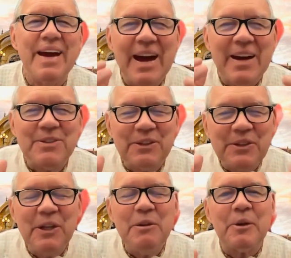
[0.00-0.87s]
as a
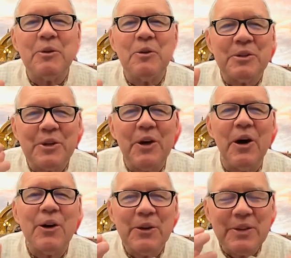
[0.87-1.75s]
demon who has
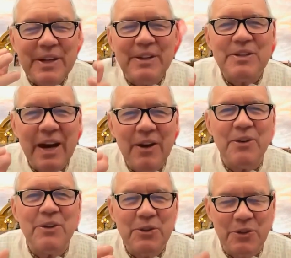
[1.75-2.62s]
conquered the entire
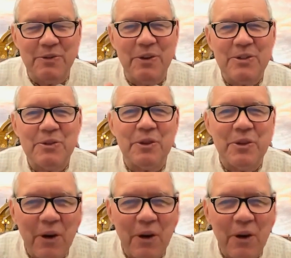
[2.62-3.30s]
universe with